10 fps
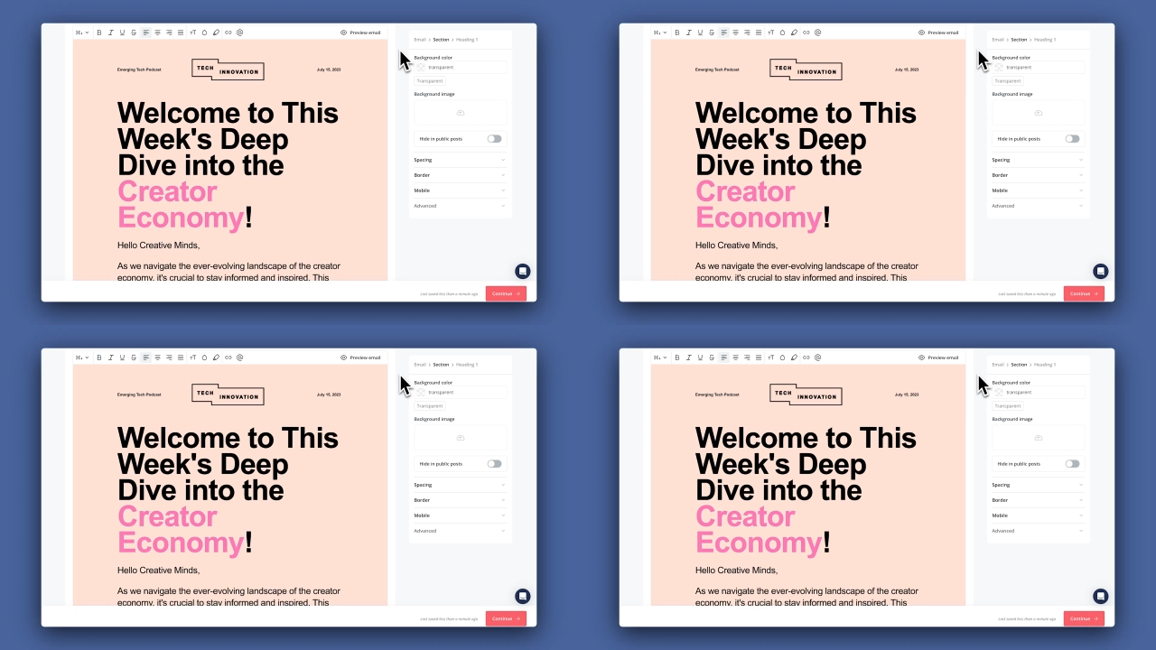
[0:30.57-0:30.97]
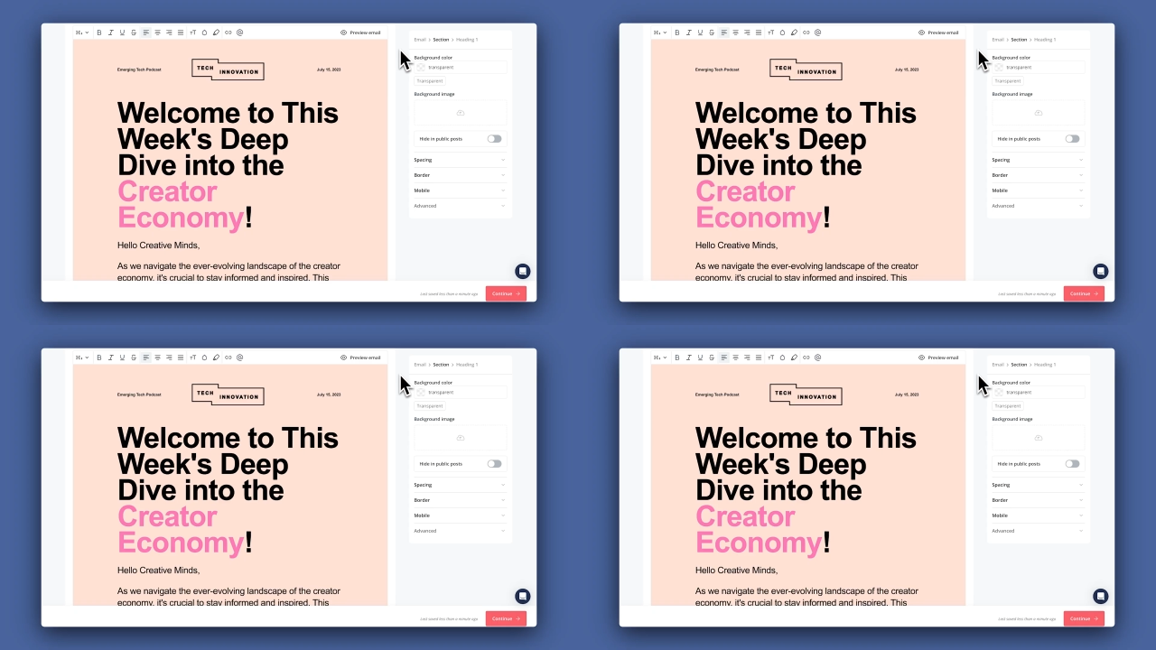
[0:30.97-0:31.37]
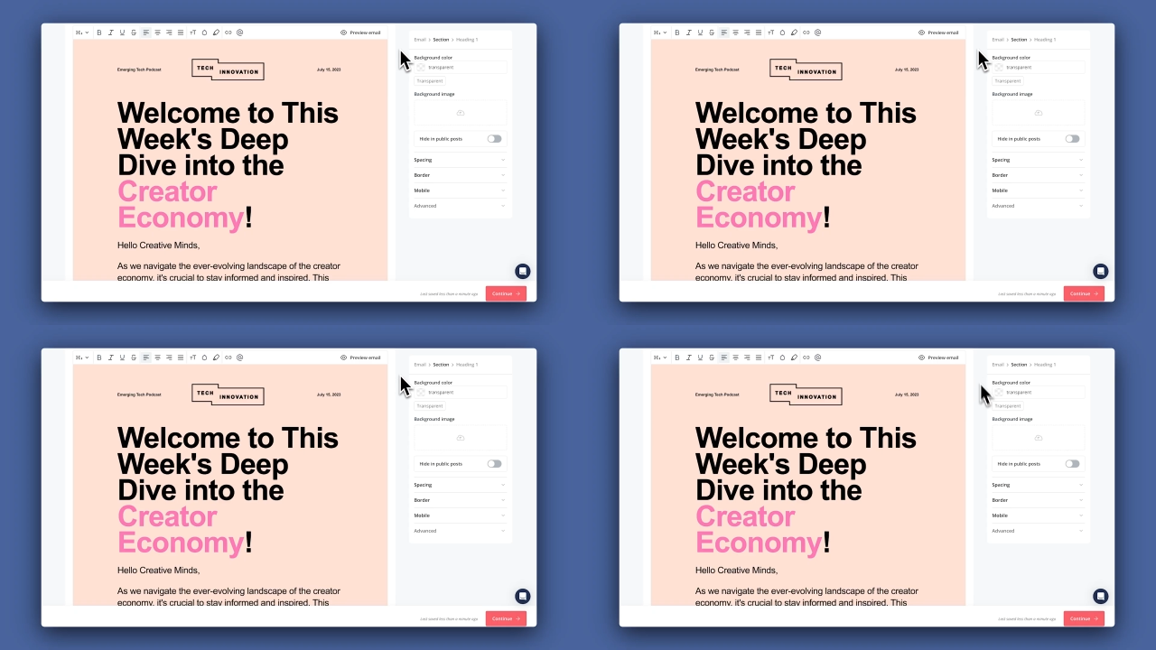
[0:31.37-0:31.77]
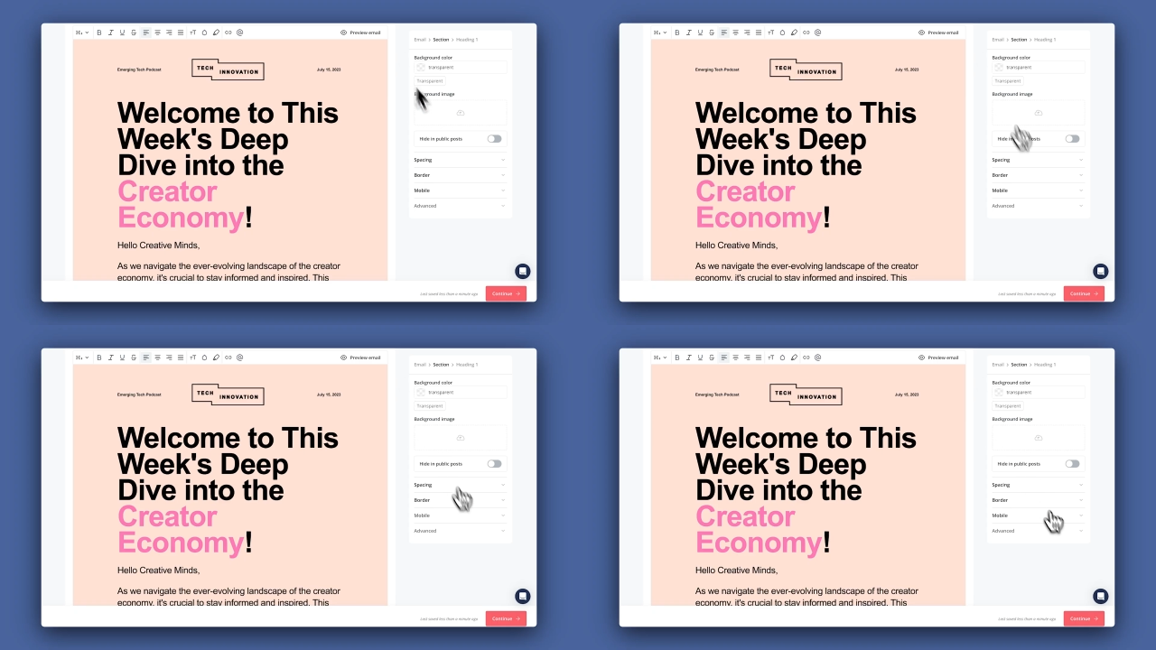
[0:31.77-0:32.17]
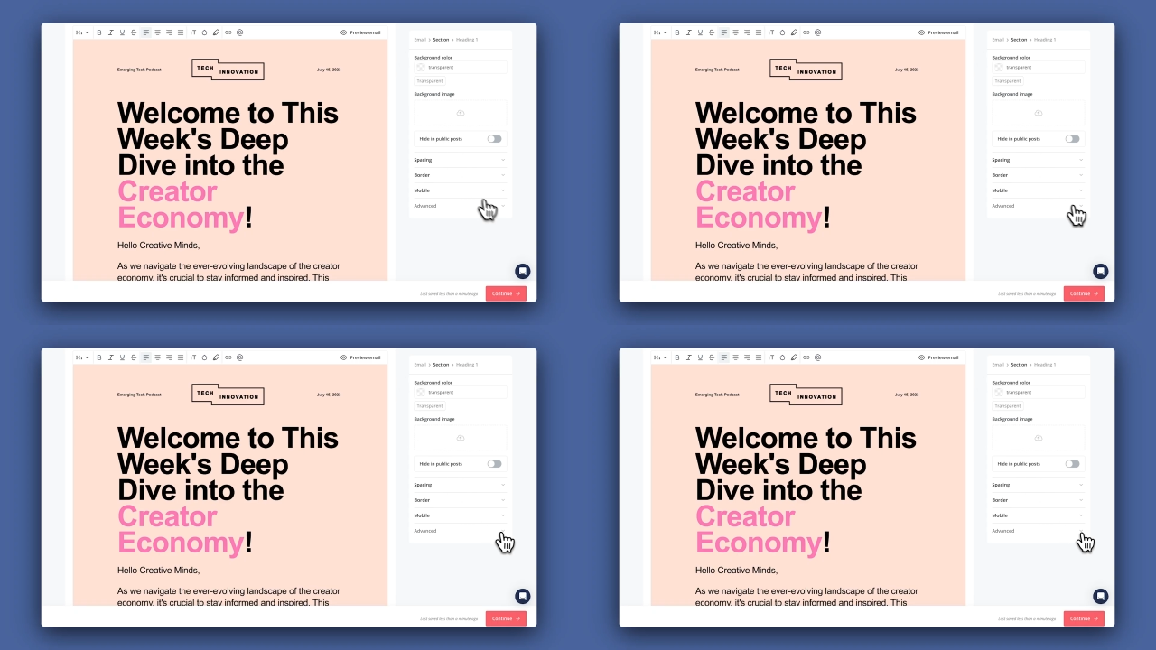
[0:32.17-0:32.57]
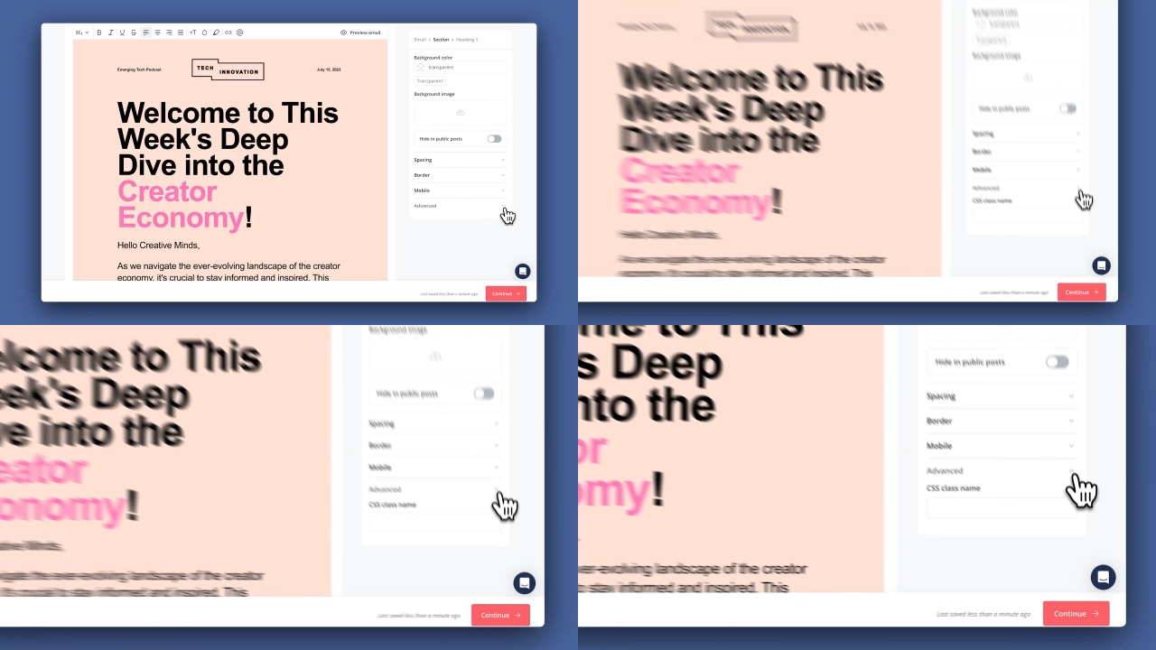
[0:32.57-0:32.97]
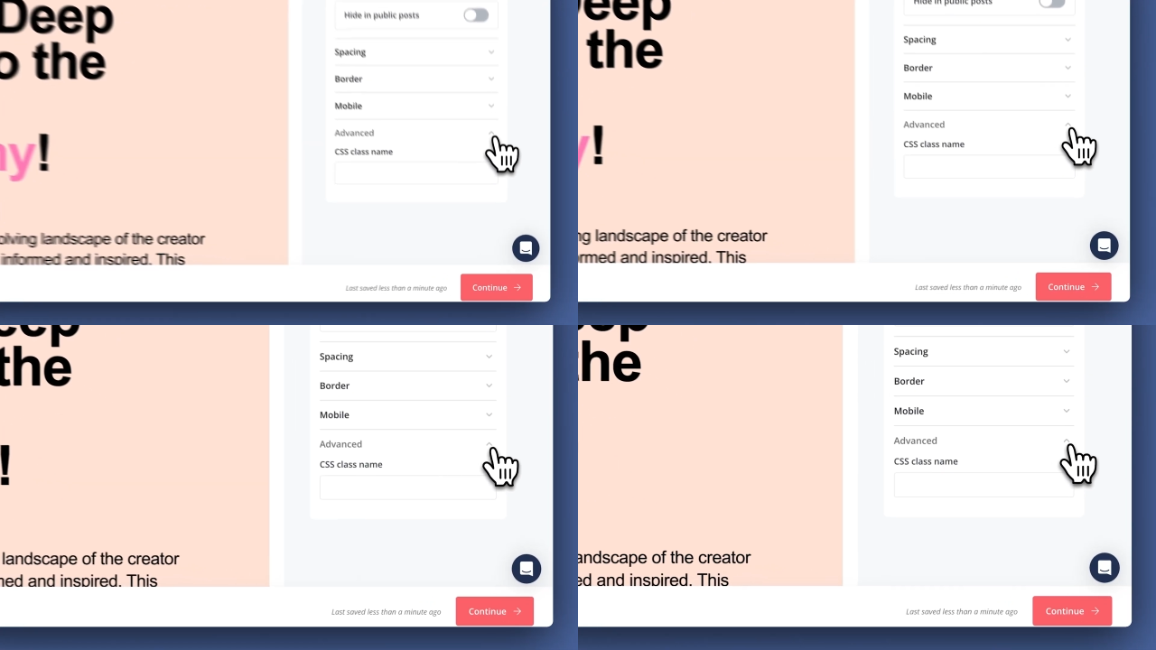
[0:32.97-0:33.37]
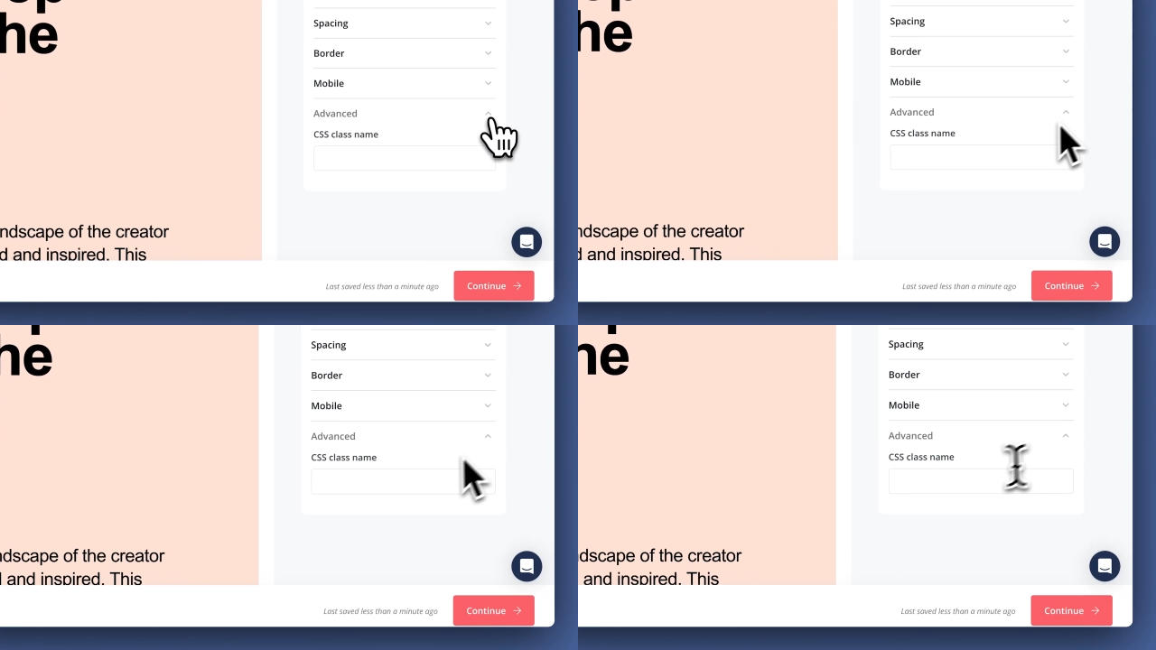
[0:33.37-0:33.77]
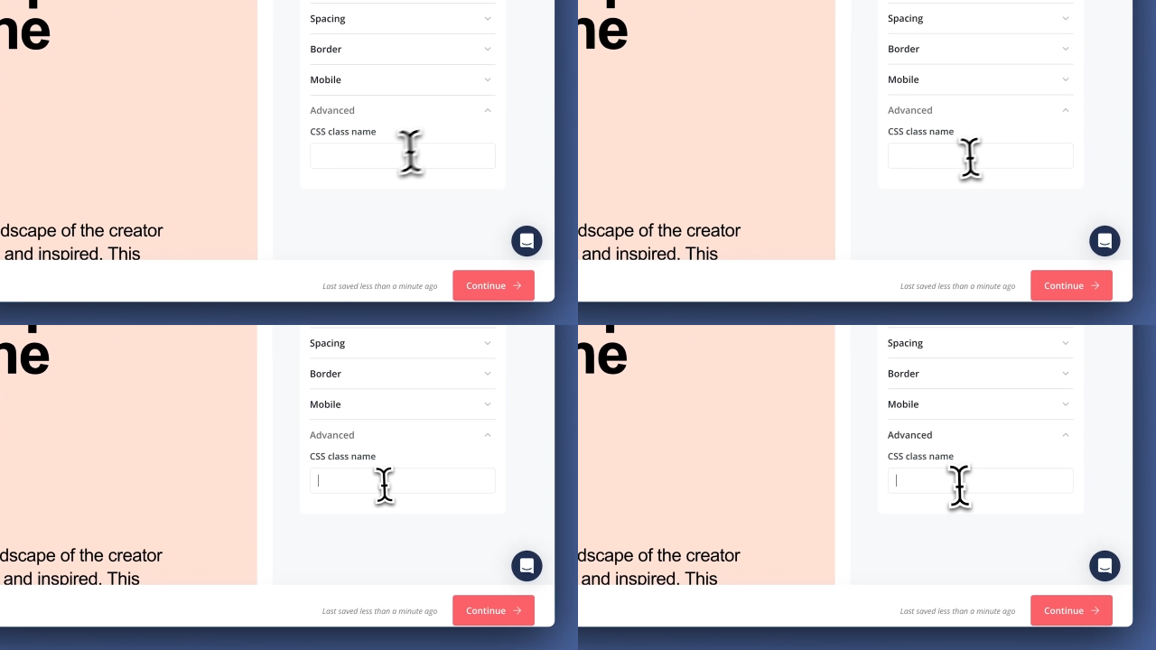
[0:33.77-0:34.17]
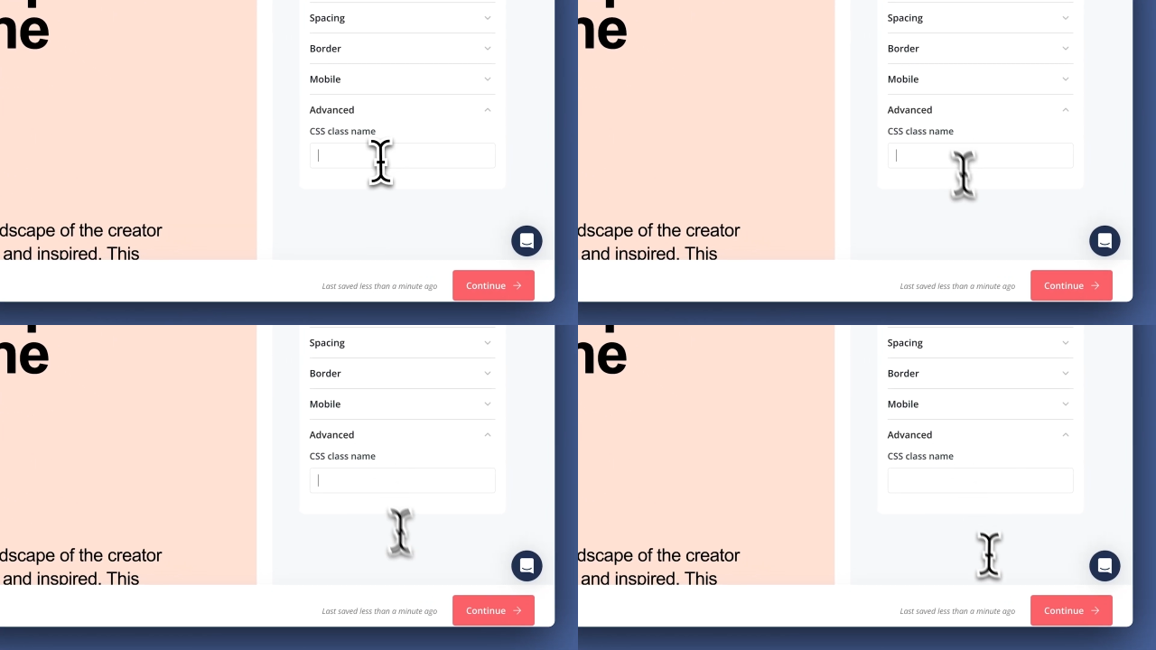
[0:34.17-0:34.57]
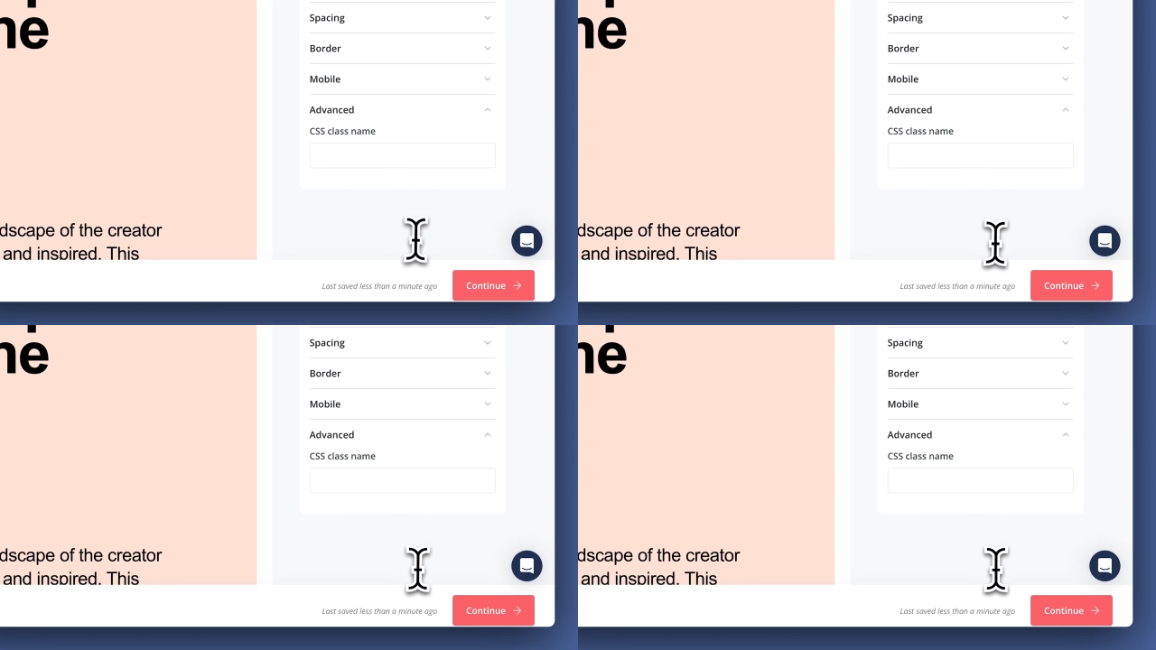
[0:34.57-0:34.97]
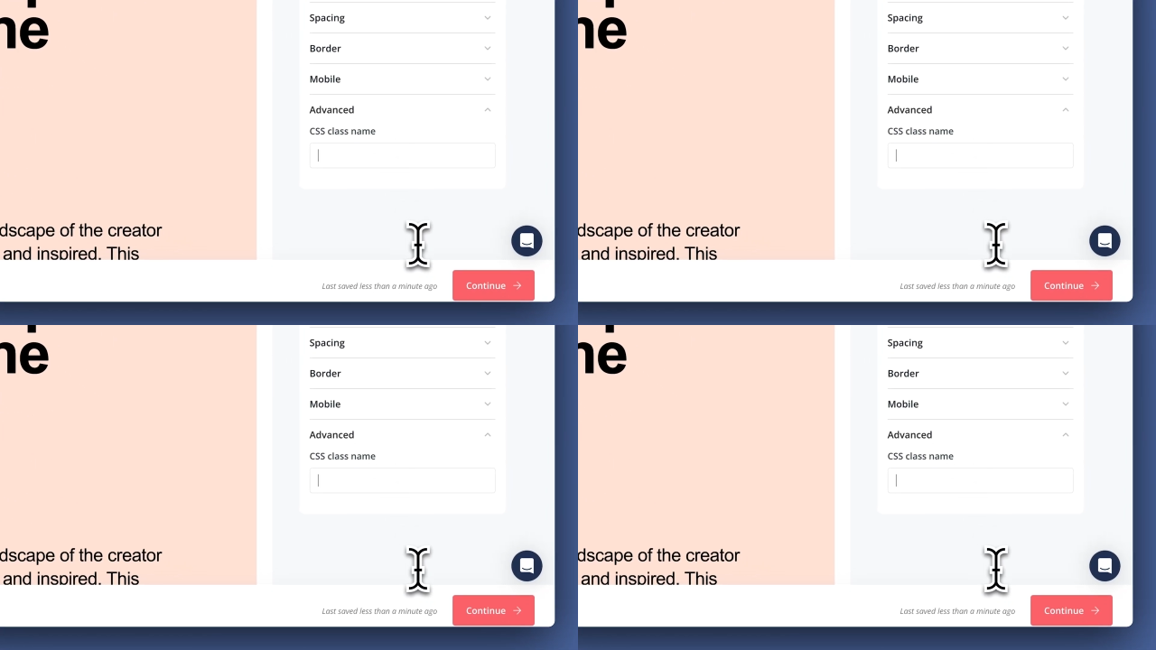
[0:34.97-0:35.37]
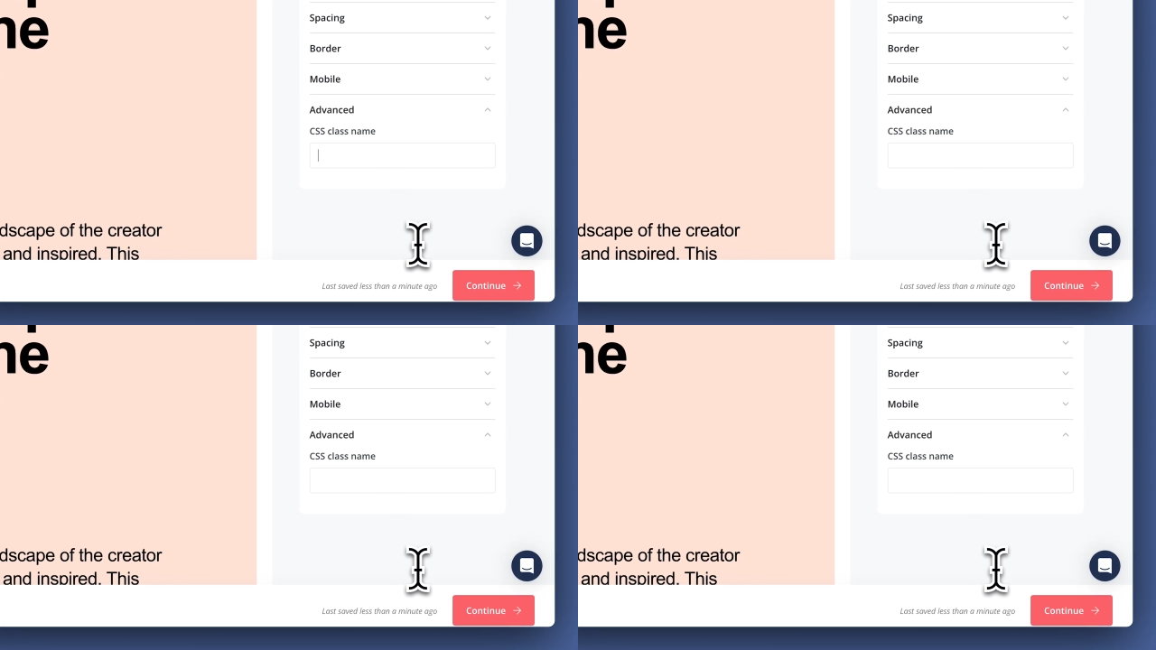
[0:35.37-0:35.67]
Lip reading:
[unreadable: no face in view]